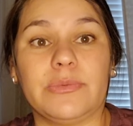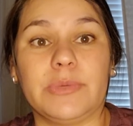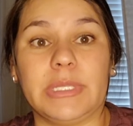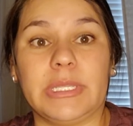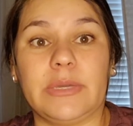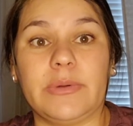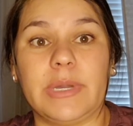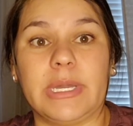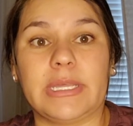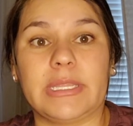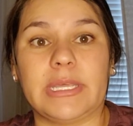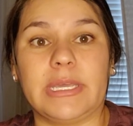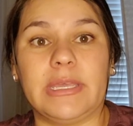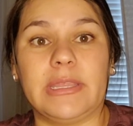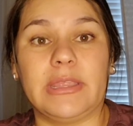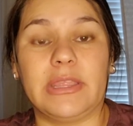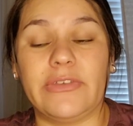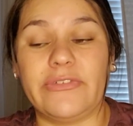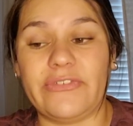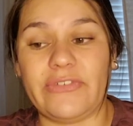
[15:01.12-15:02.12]
really quickly.
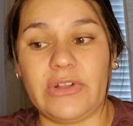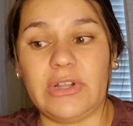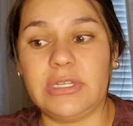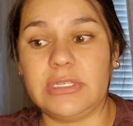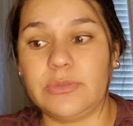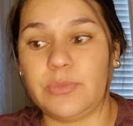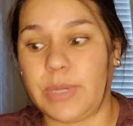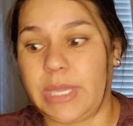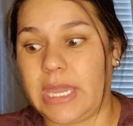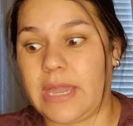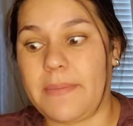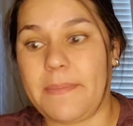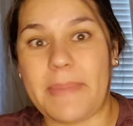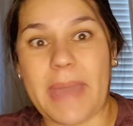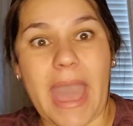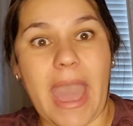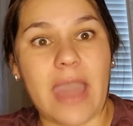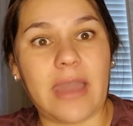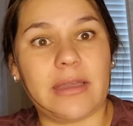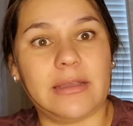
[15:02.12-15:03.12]
The first week
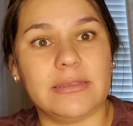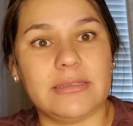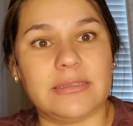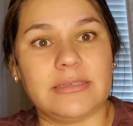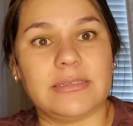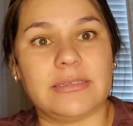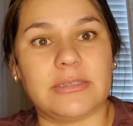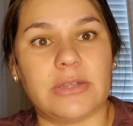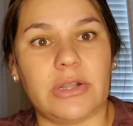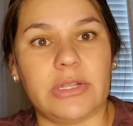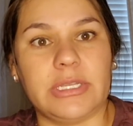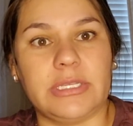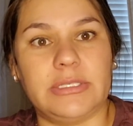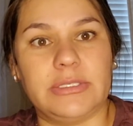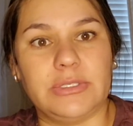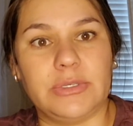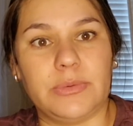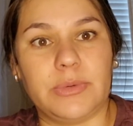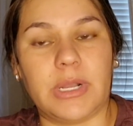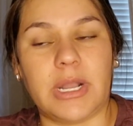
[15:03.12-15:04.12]
back to starting
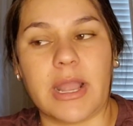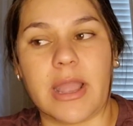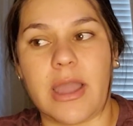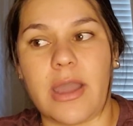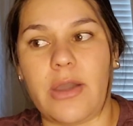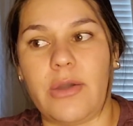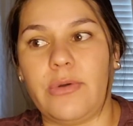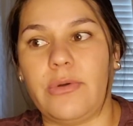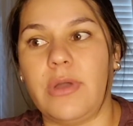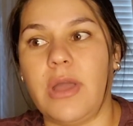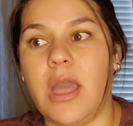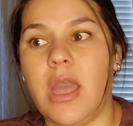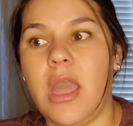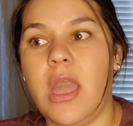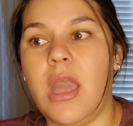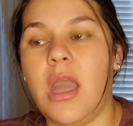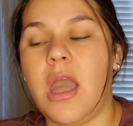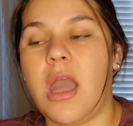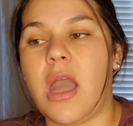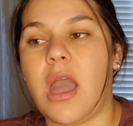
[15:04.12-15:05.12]
to work out,
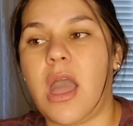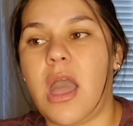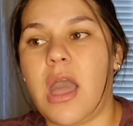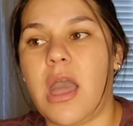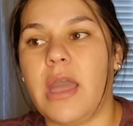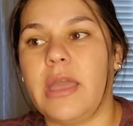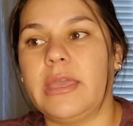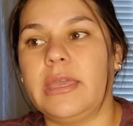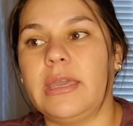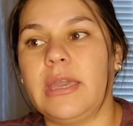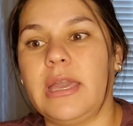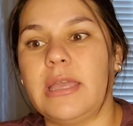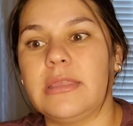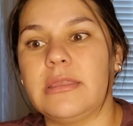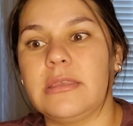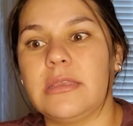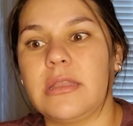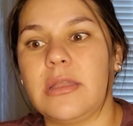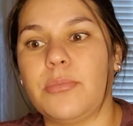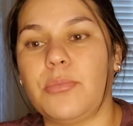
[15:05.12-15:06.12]
I
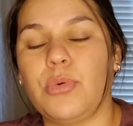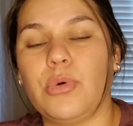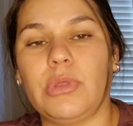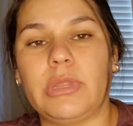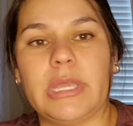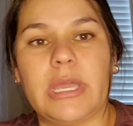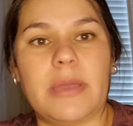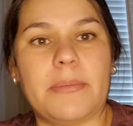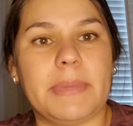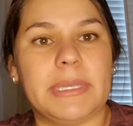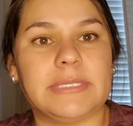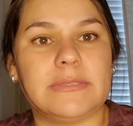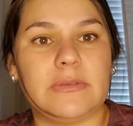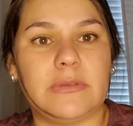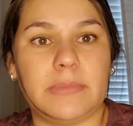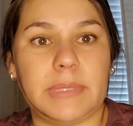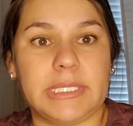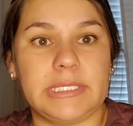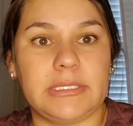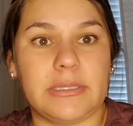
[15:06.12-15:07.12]
ended up pulling a muscle
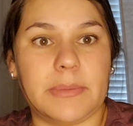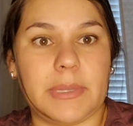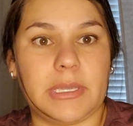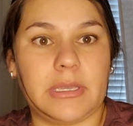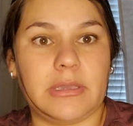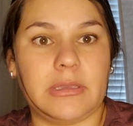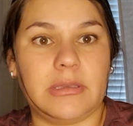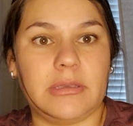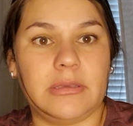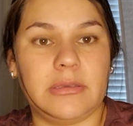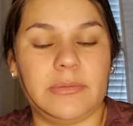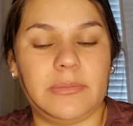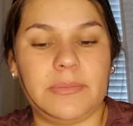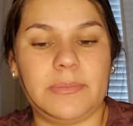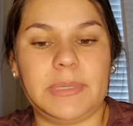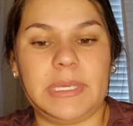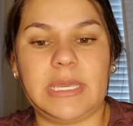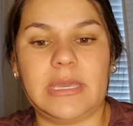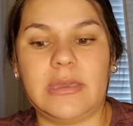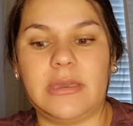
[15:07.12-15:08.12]
in my stomach
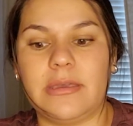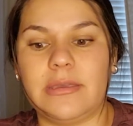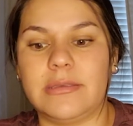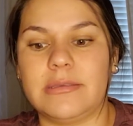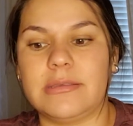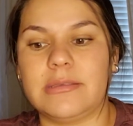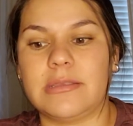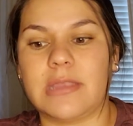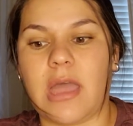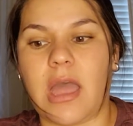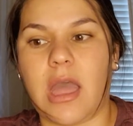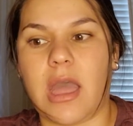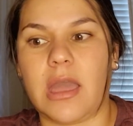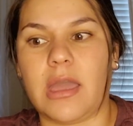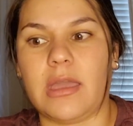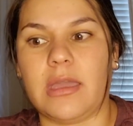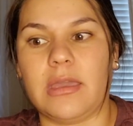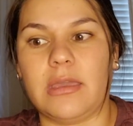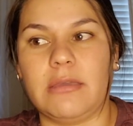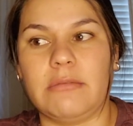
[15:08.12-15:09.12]
because
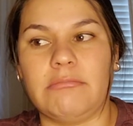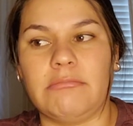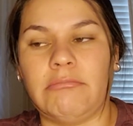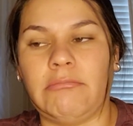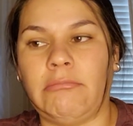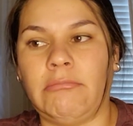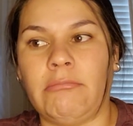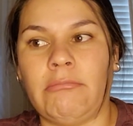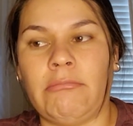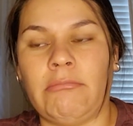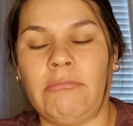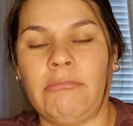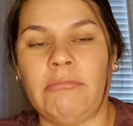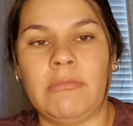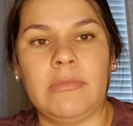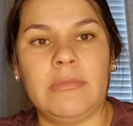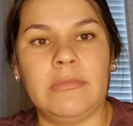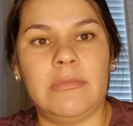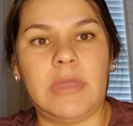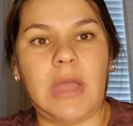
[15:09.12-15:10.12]

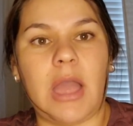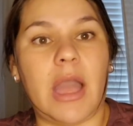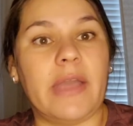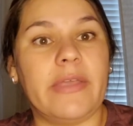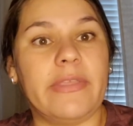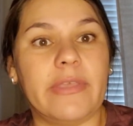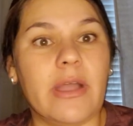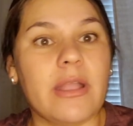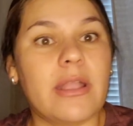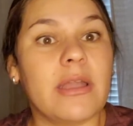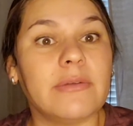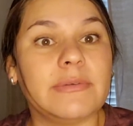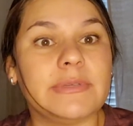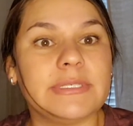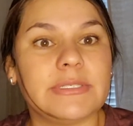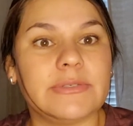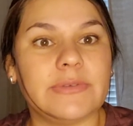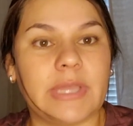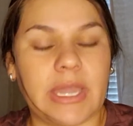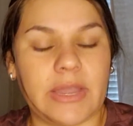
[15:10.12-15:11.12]
I thought I was
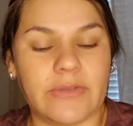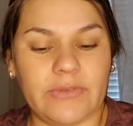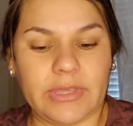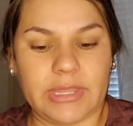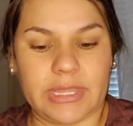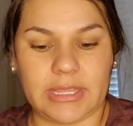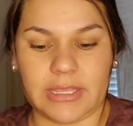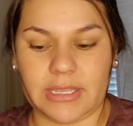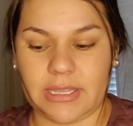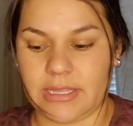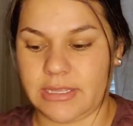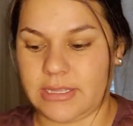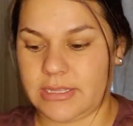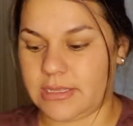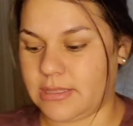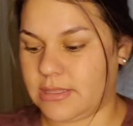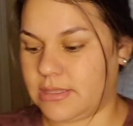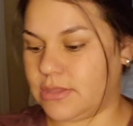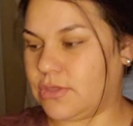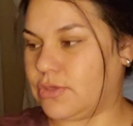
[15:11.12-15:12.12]
doing everything that I
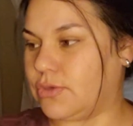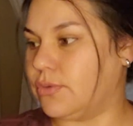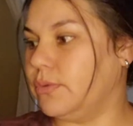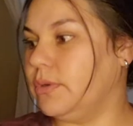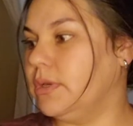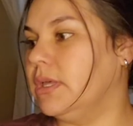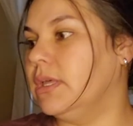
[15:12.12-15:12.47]
needed to do,